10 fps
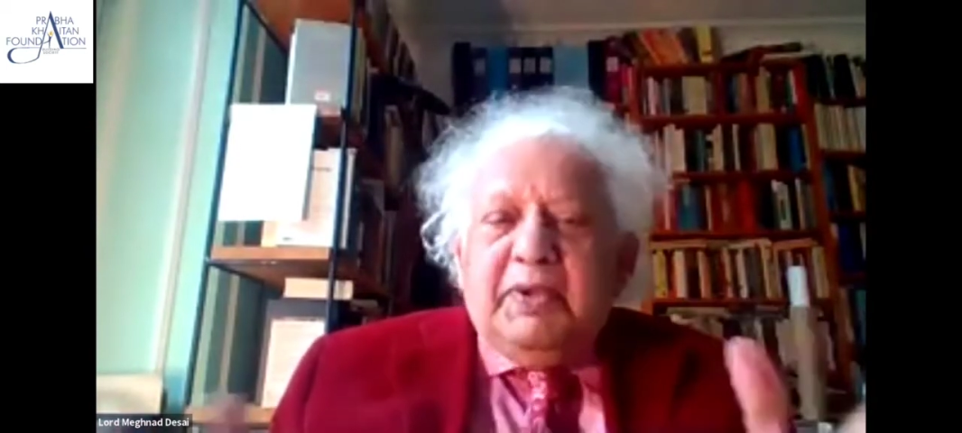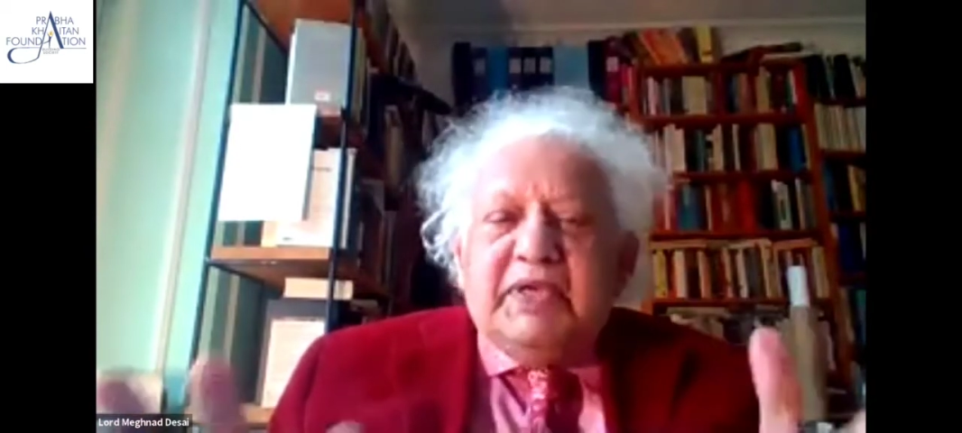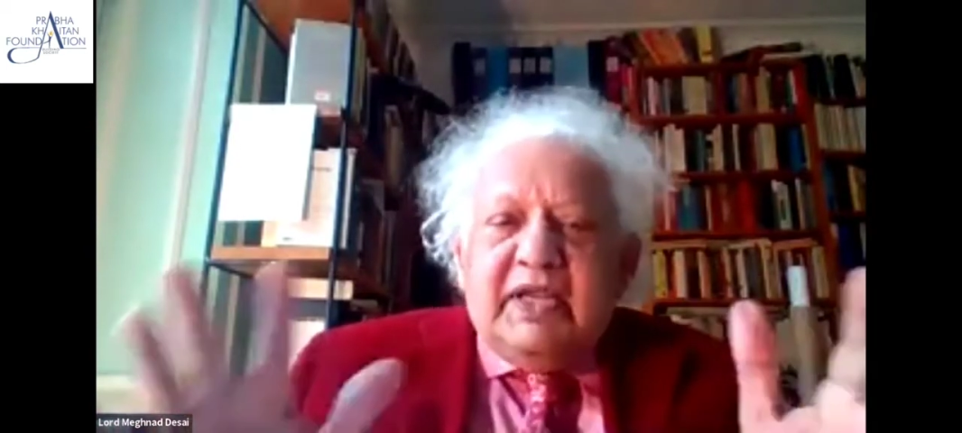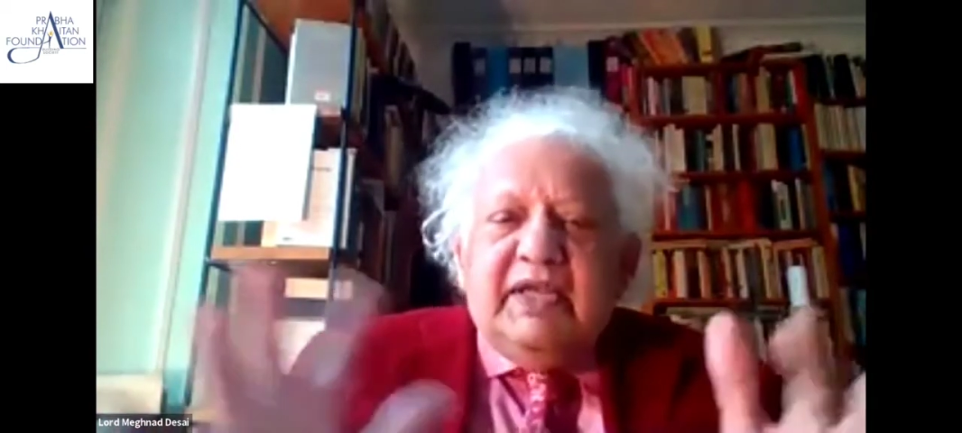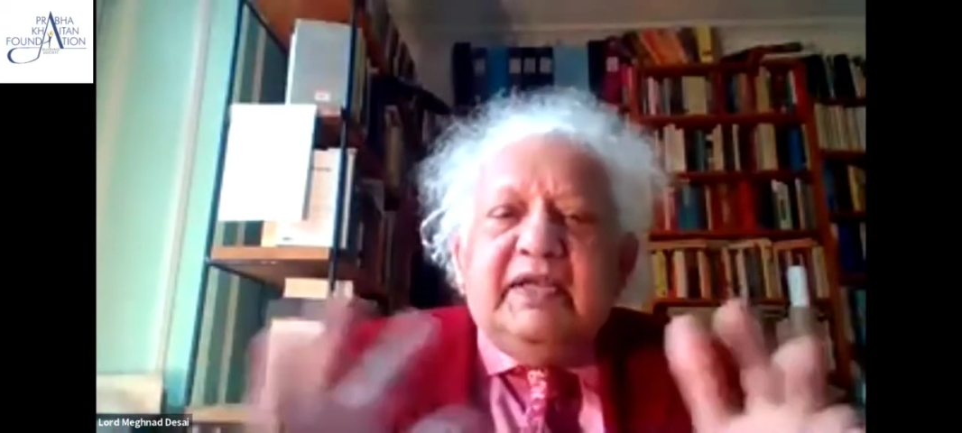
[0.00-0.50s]

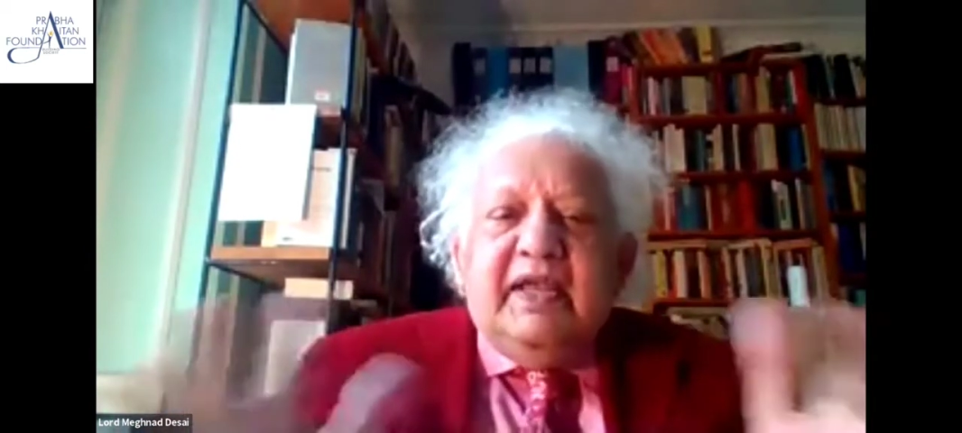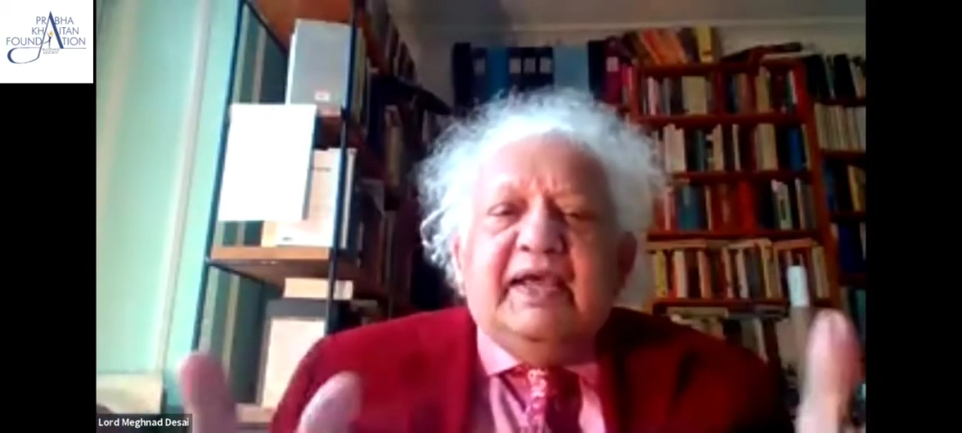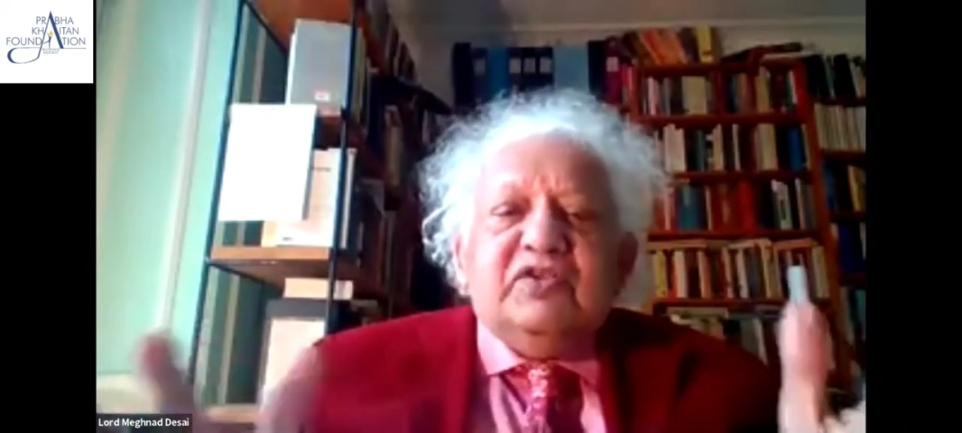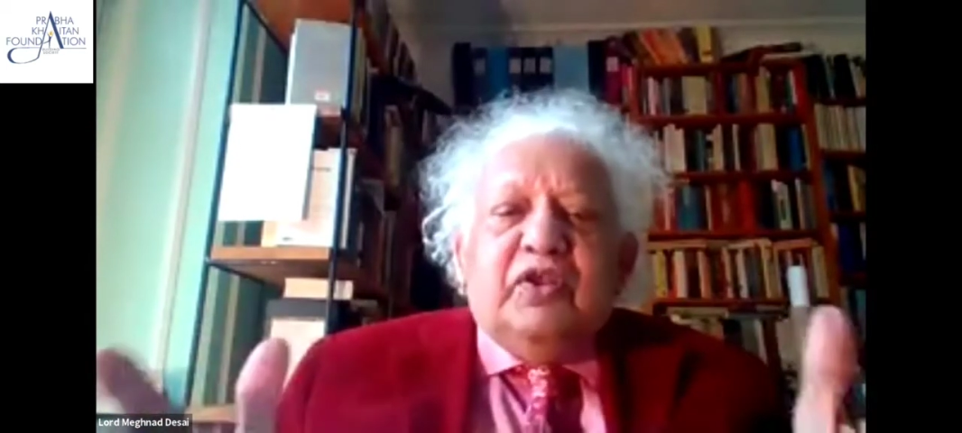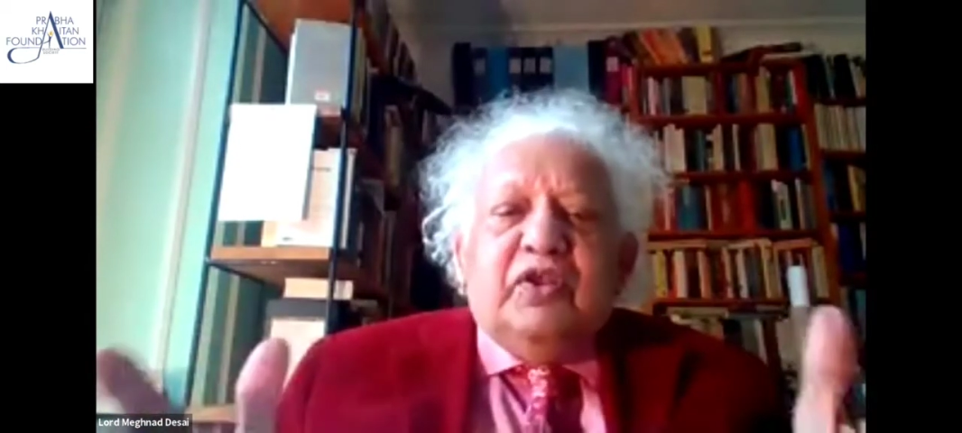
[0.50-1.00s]
obviously, India
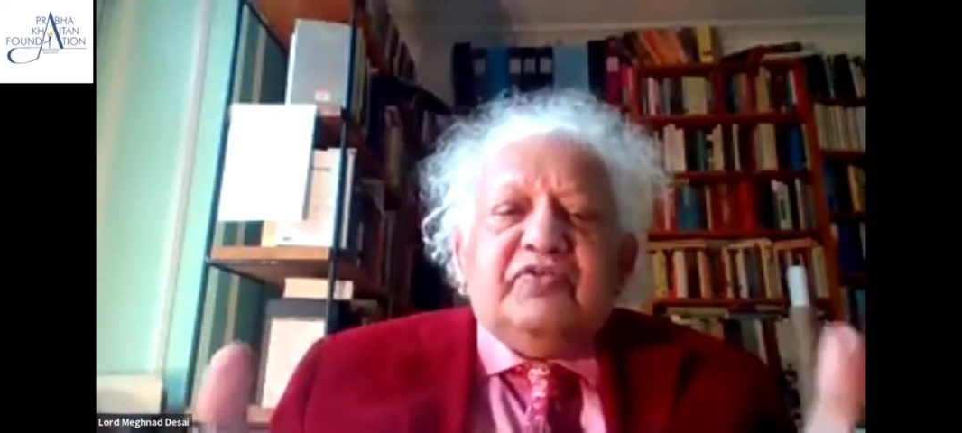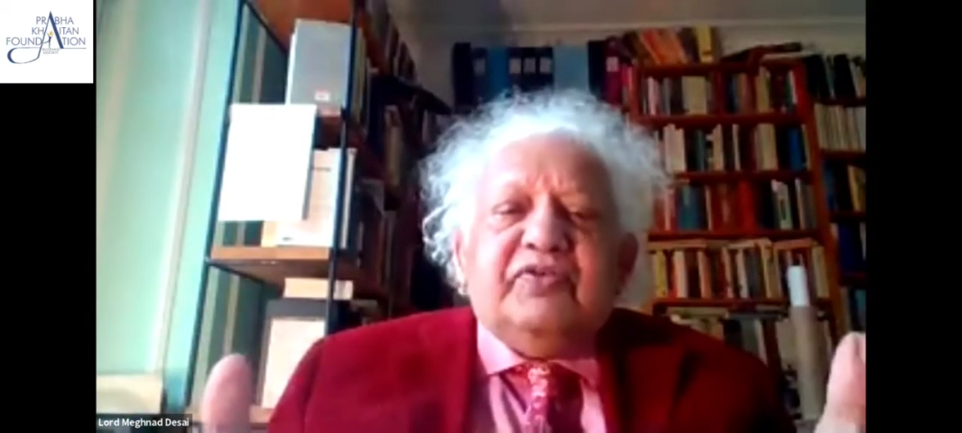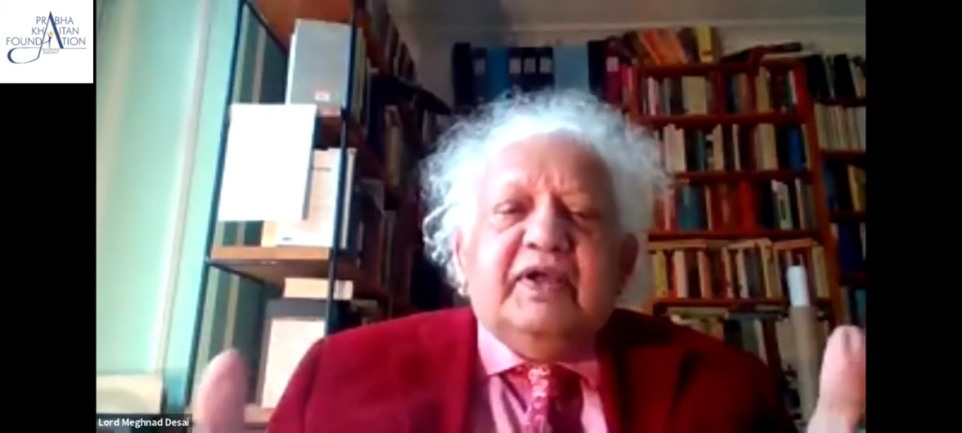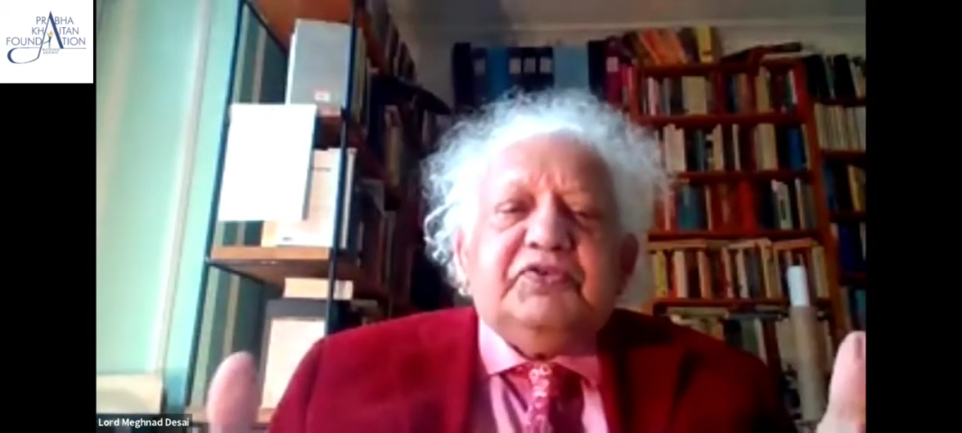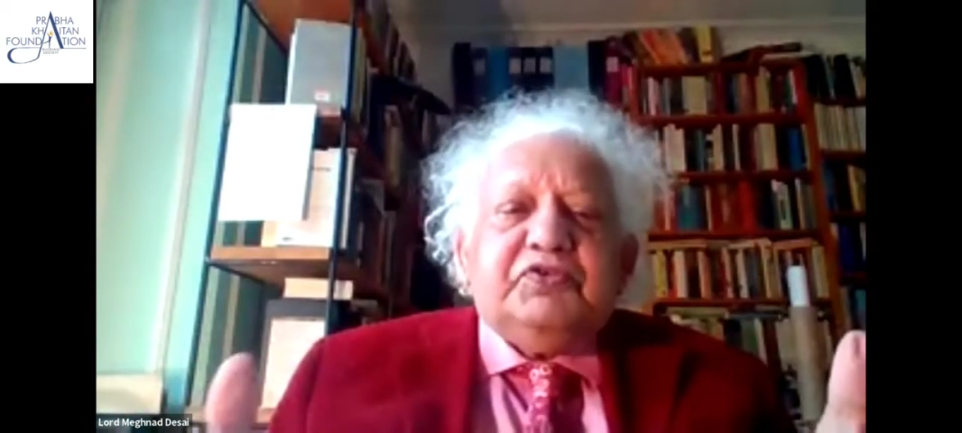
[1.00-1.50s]
is not a
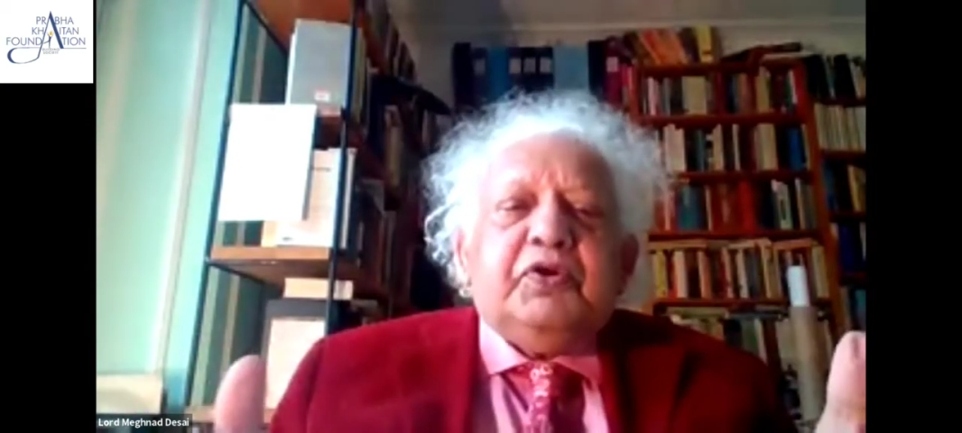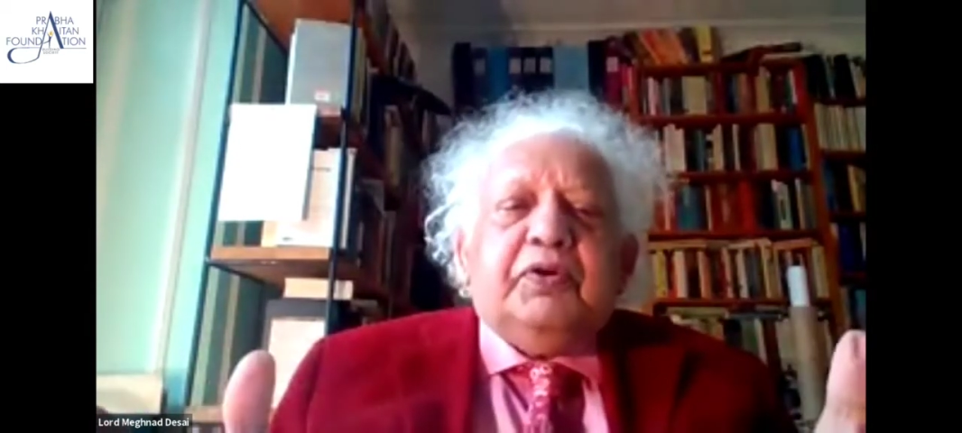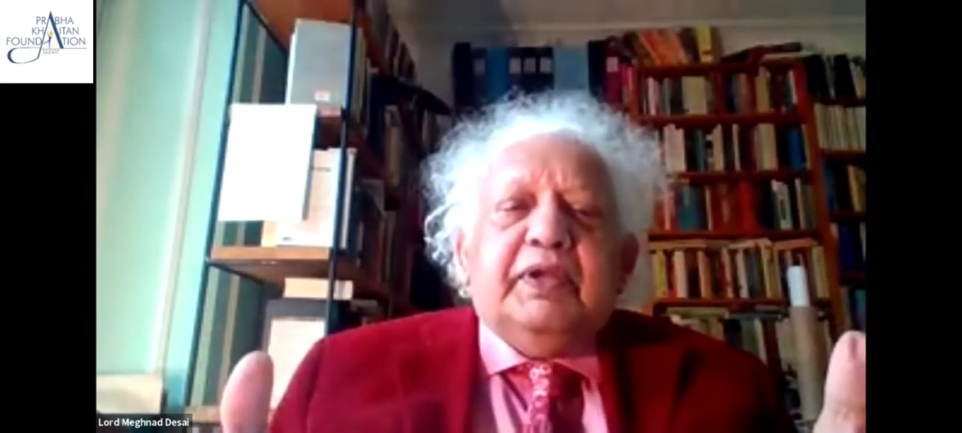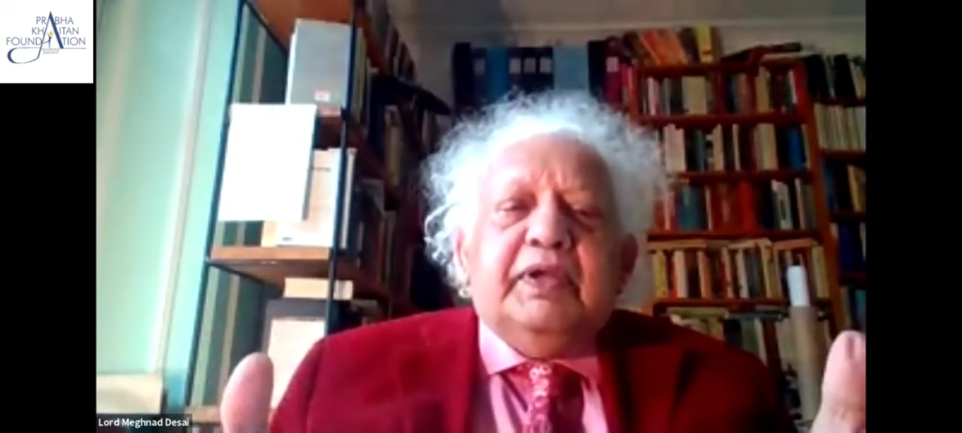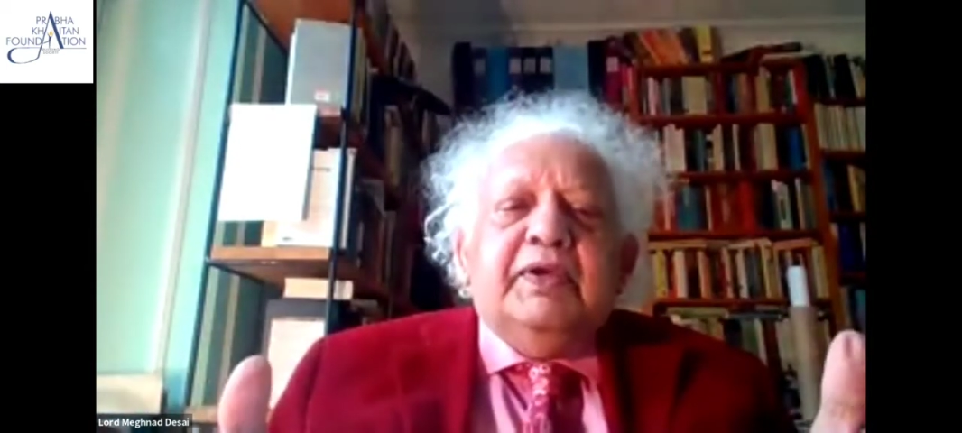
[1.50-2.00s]
single
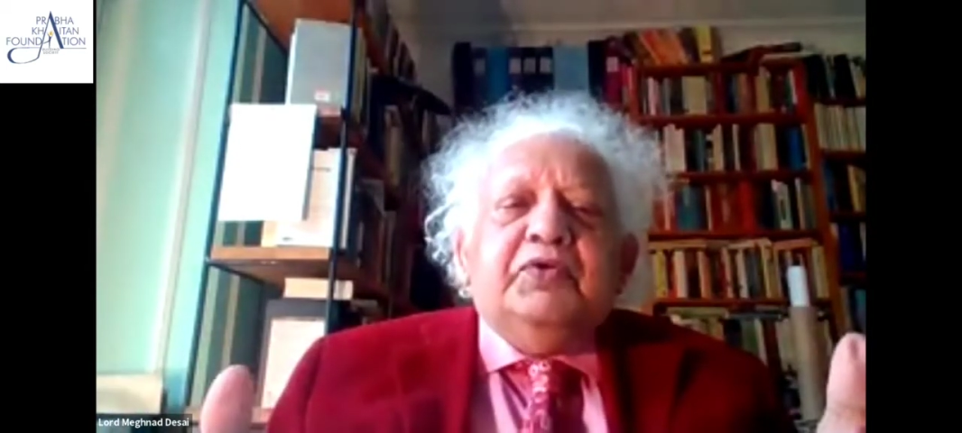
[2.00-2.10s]
story.